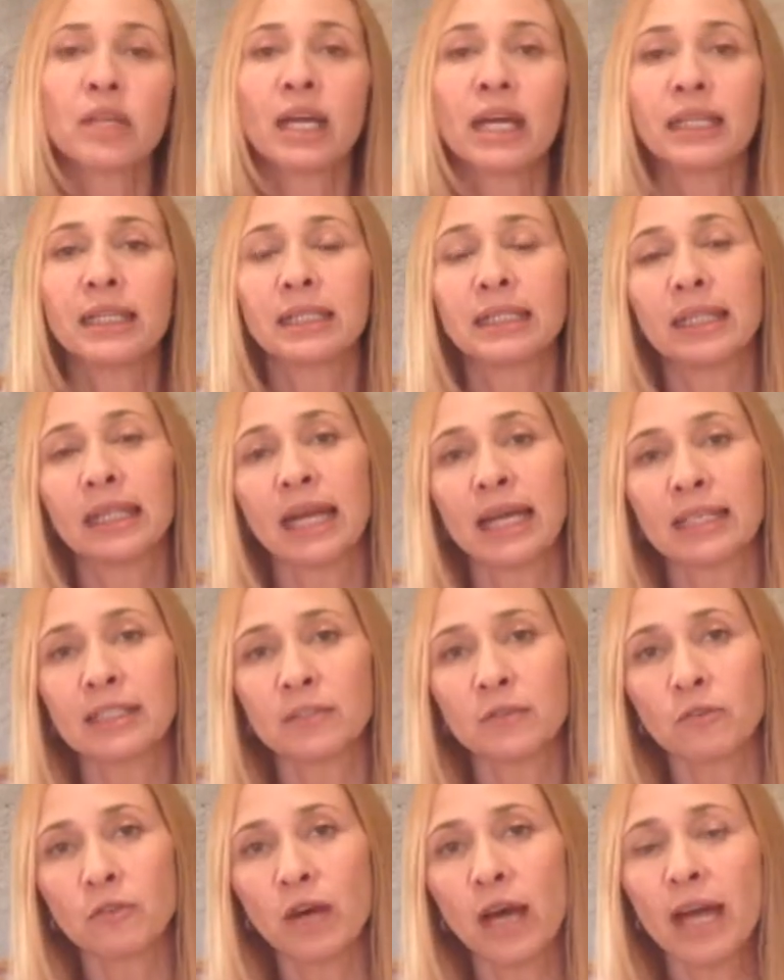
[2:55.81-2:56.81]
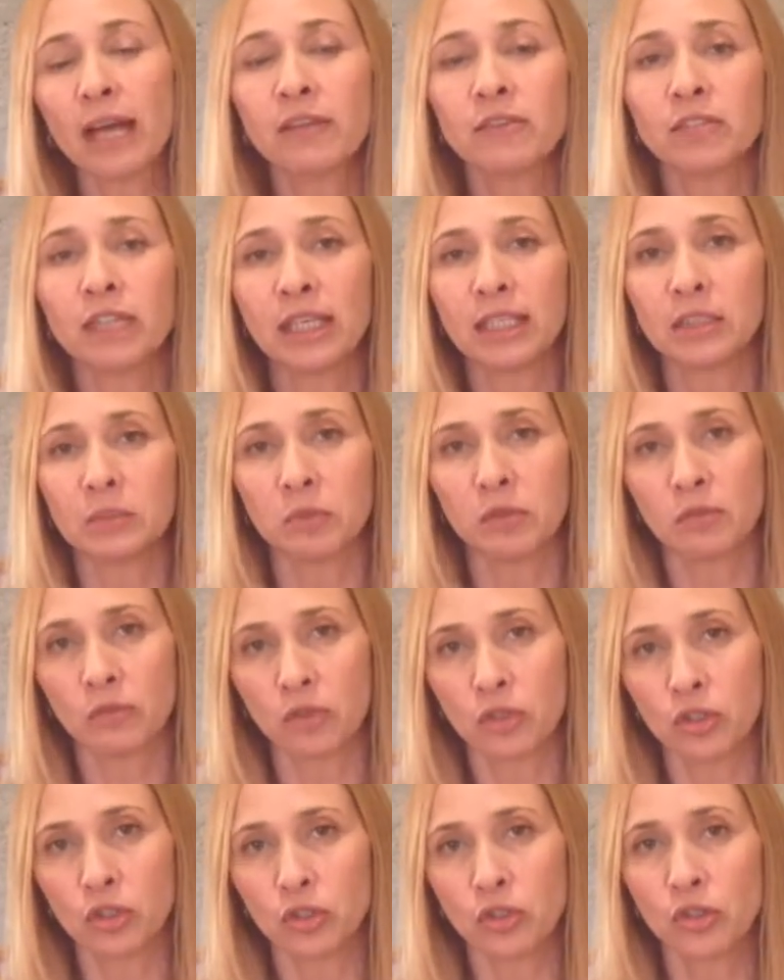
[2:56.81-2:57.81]
And then the last 5 days
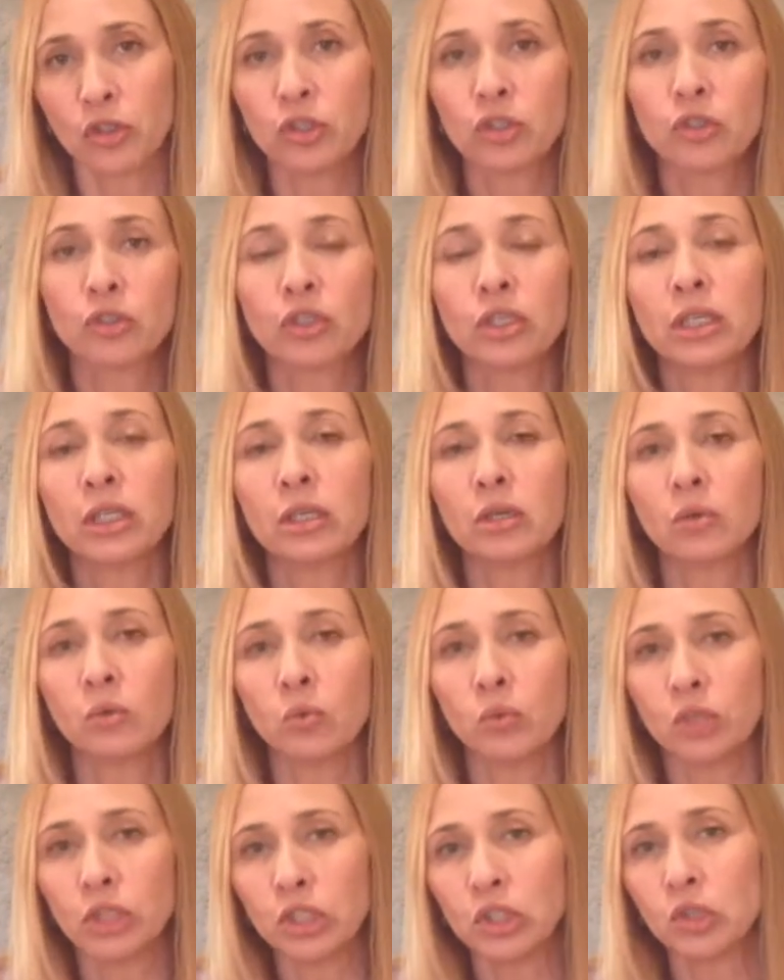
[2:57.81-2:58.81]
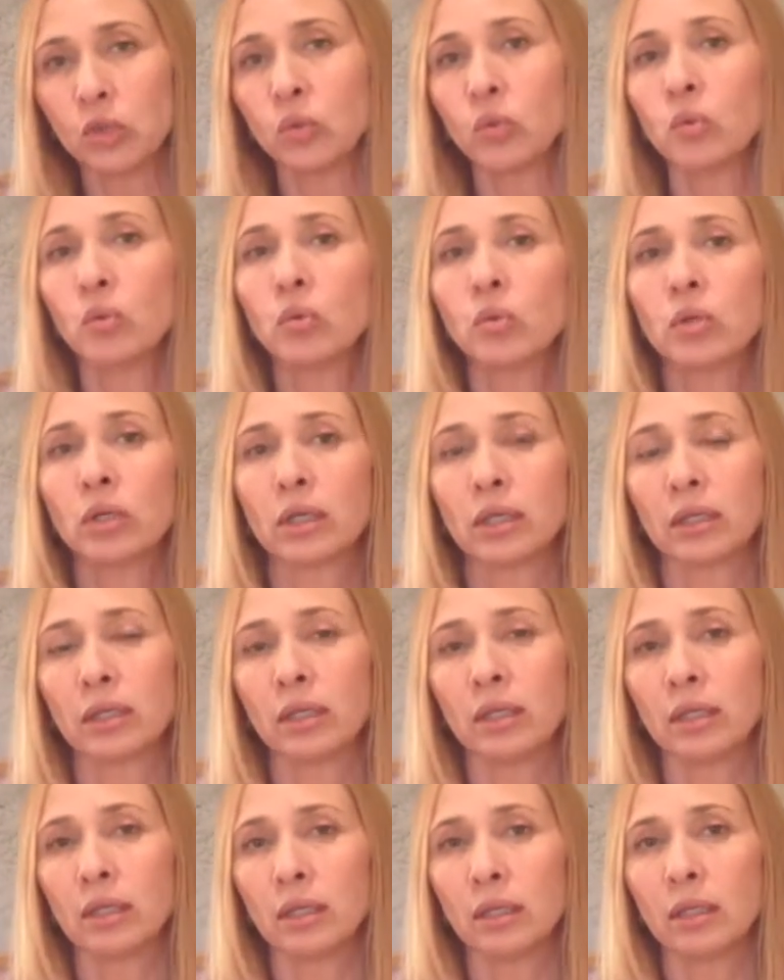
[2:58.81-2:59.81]
before surgery, we do
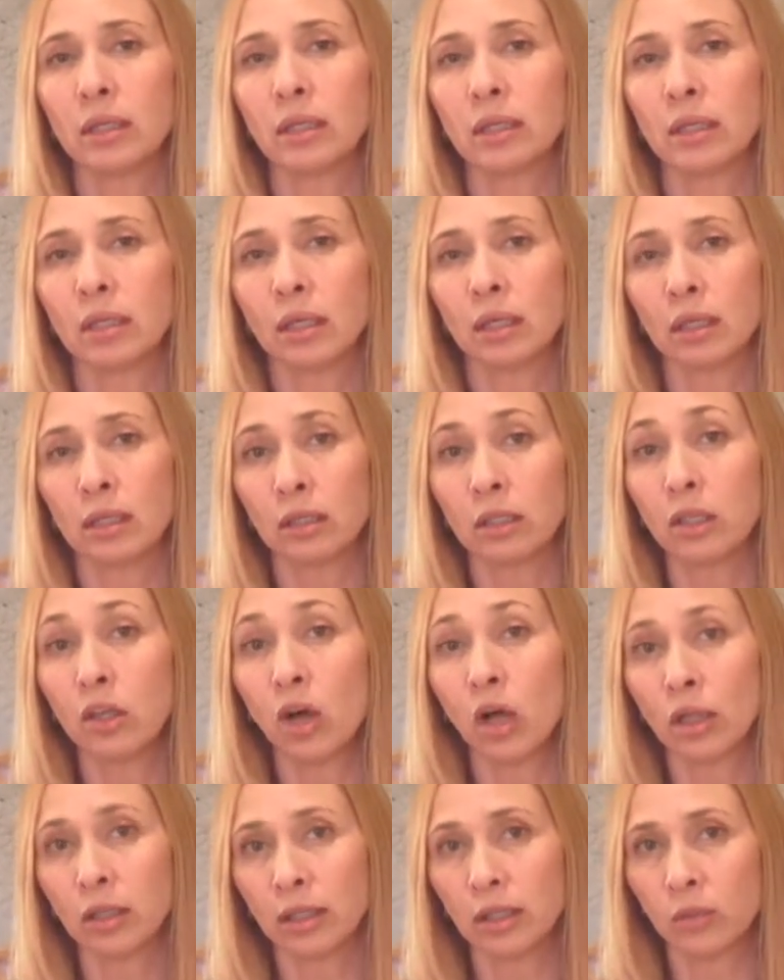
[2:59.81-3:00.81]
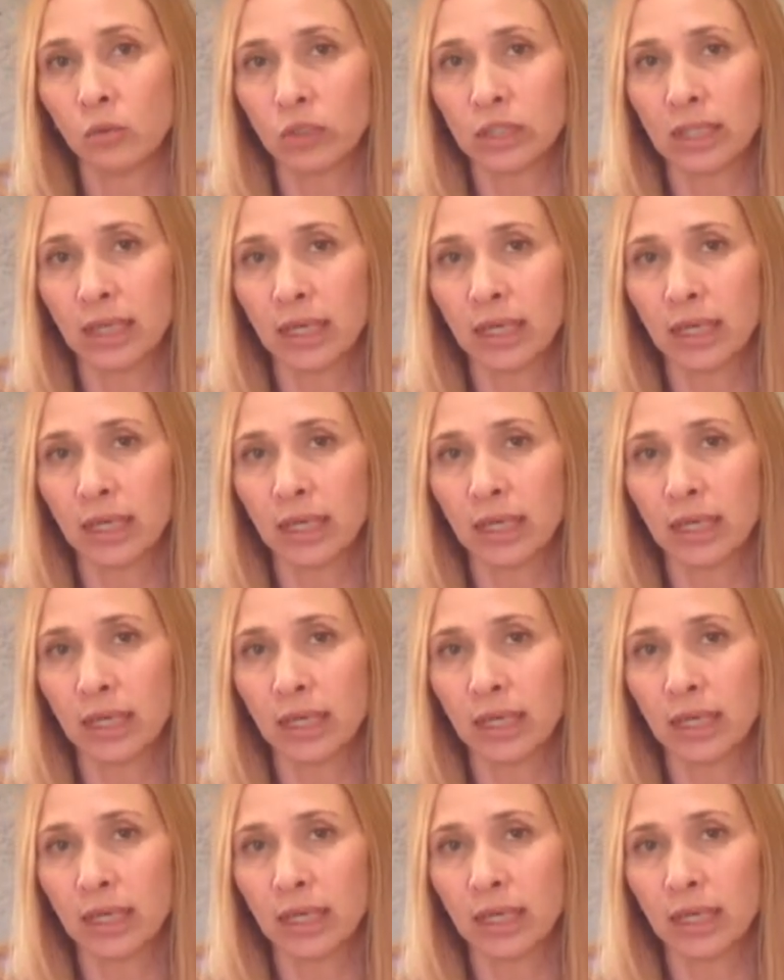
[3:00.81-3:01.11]
the all-liquid